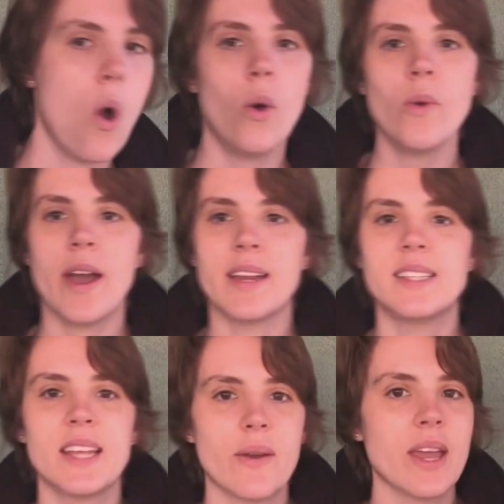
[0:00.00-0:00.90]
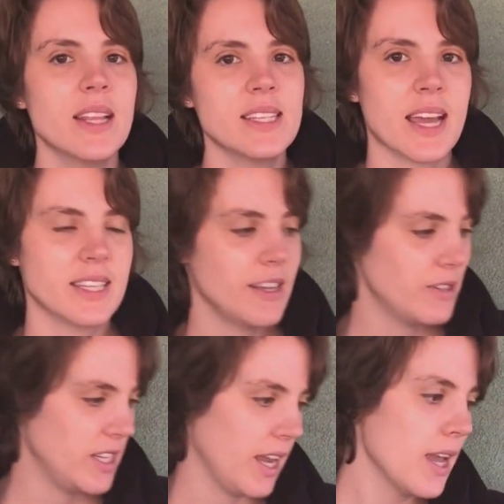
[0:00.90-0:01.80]
Alright, so in this
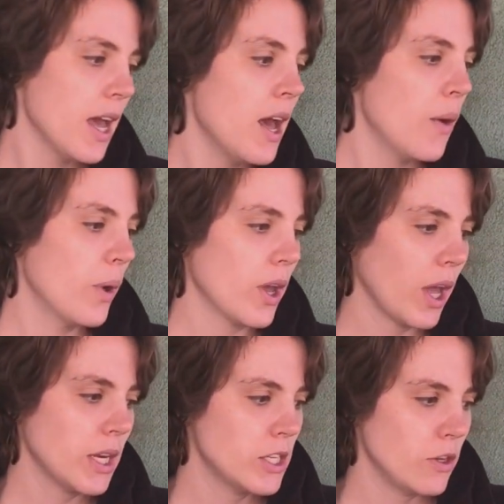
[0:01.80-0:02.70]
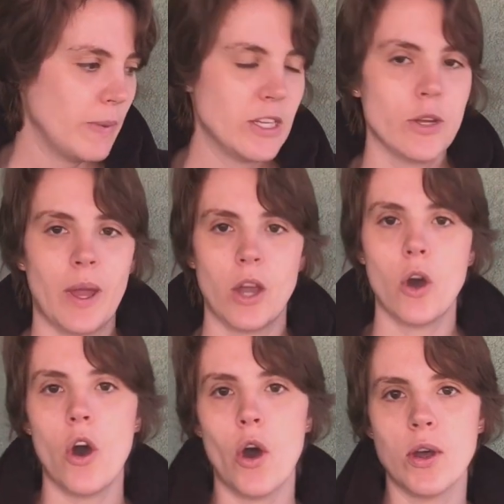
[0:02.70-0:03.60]
activity we're going to be doing
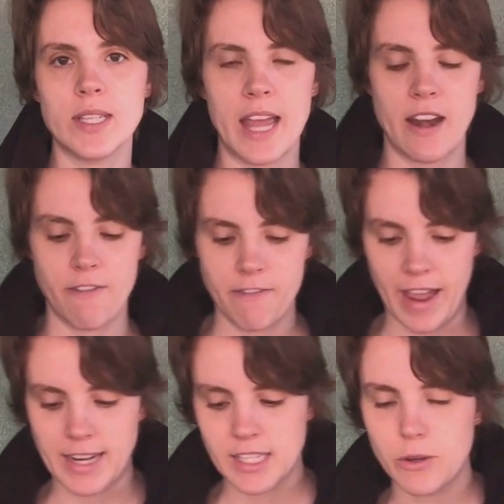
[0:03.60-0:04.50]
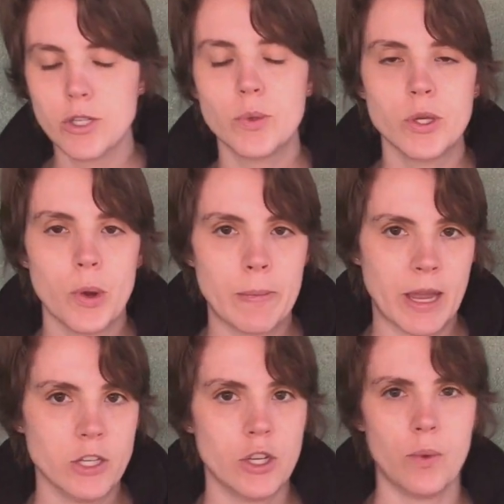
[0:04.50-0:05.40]
cause and effect. So I just want to
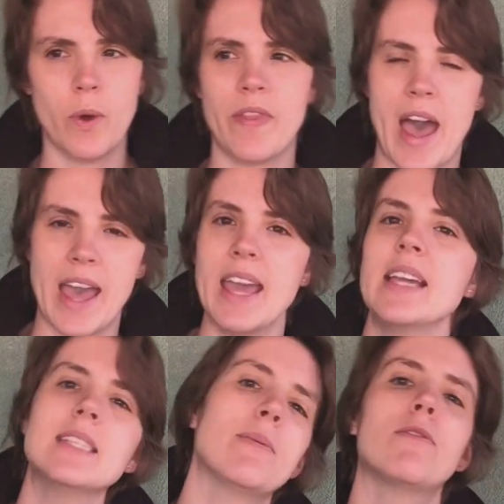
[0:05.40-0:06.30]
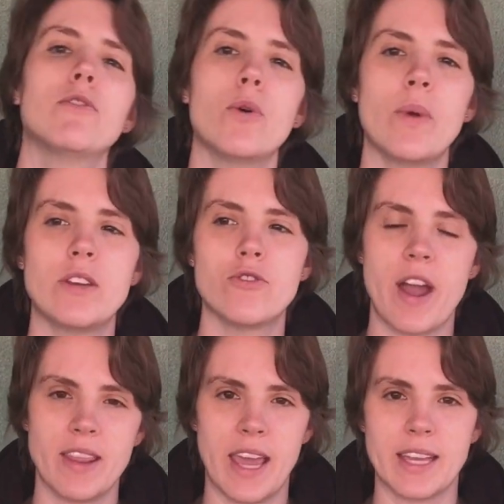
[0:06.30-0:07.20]
remind you what that is before we
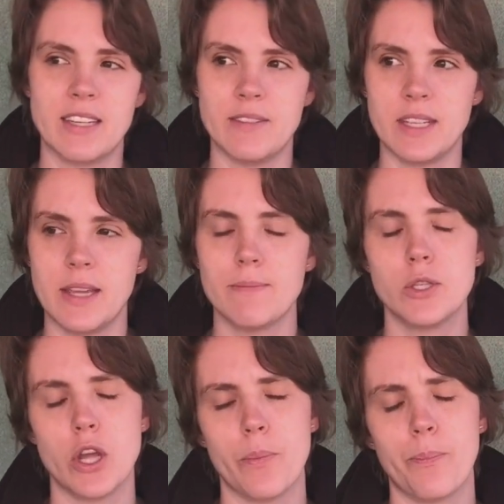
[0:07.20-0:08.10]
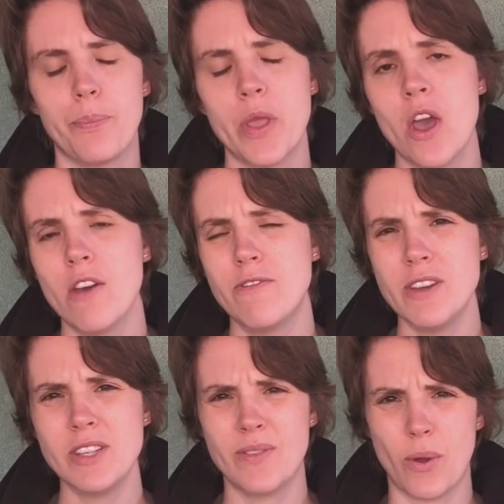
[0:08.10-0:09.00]
try the activity. So
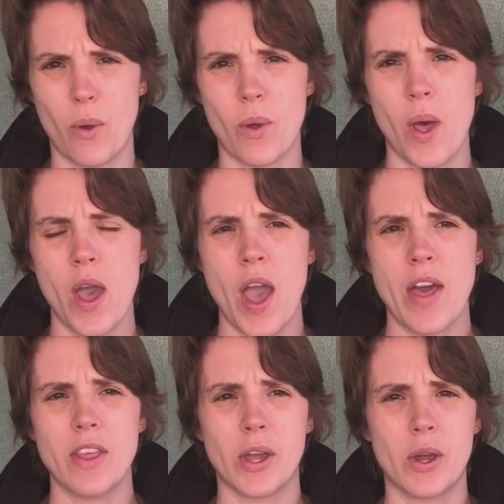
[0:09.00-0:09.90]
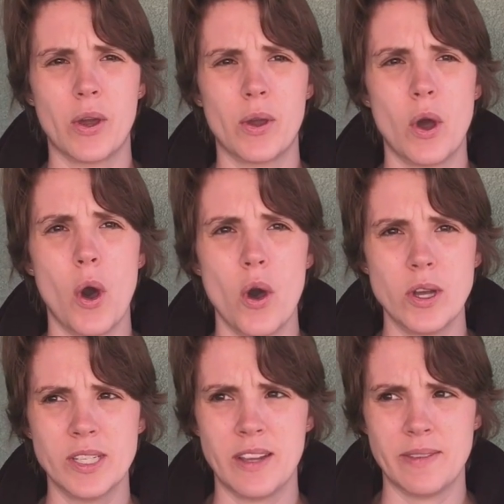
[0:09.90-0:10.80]
first of all, the
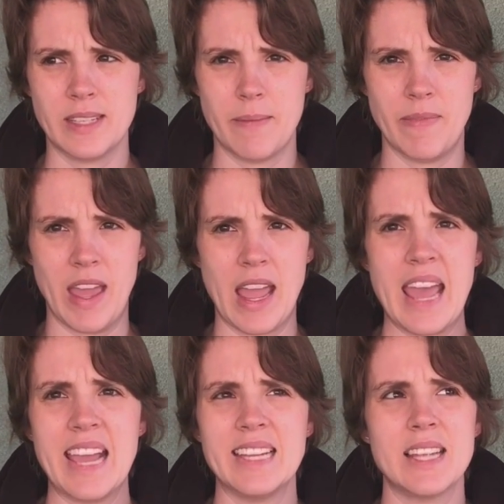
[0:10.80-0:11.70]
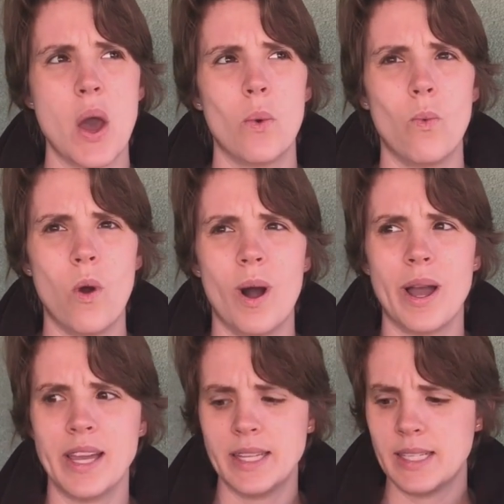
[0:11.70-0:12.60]
cause of something is
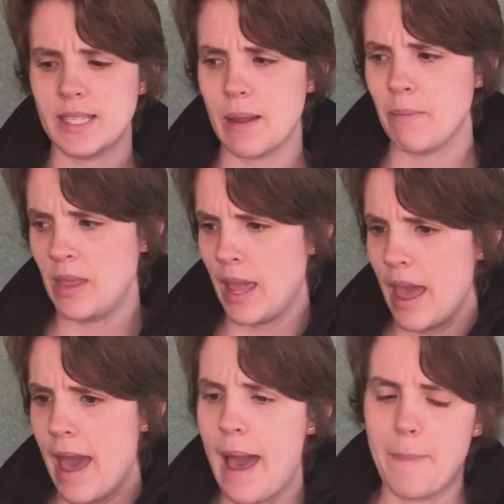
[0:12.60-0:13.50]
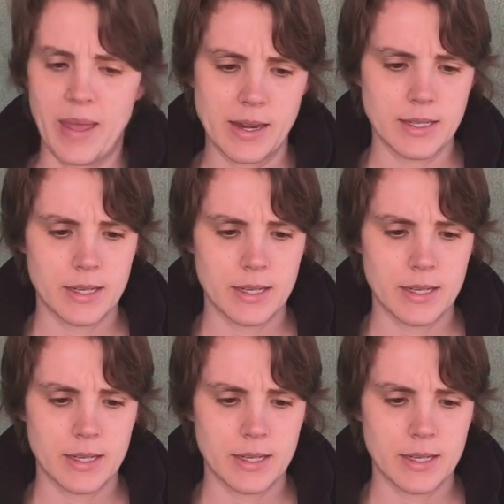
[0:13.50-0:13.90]
why something happened.